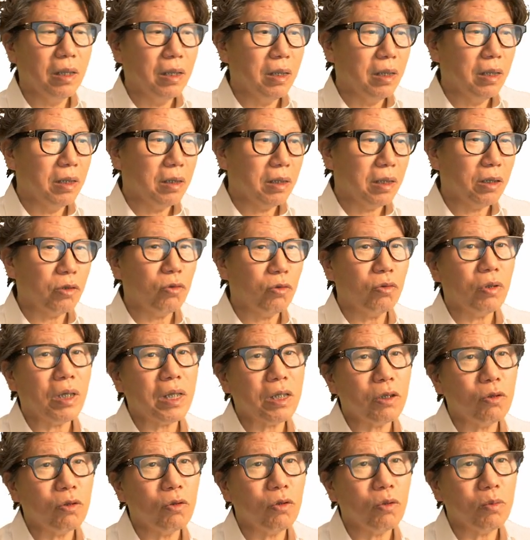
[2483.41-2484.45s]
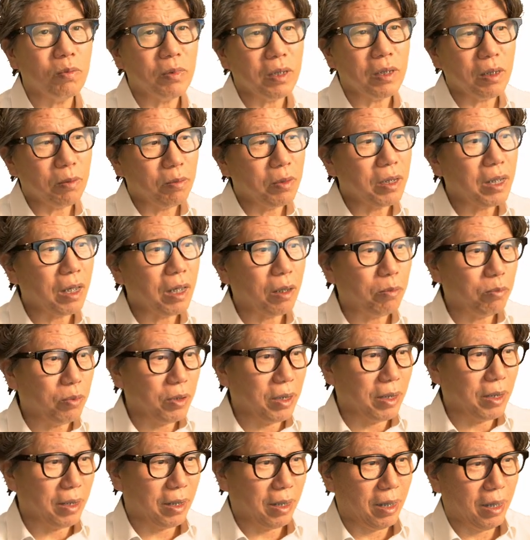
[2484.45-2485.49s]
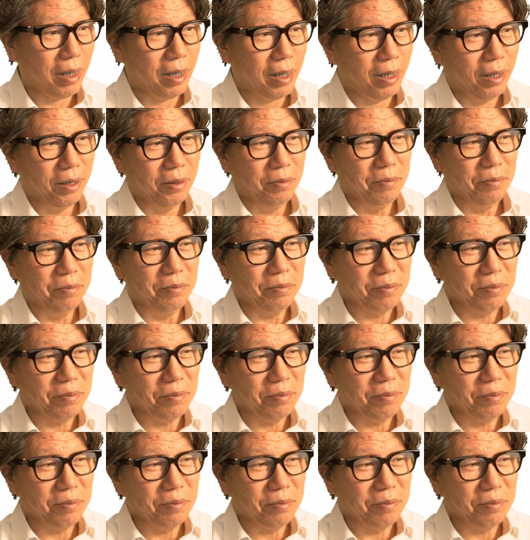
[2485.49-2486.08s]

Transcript: Mathematics can be complex, so I'll leave it at that.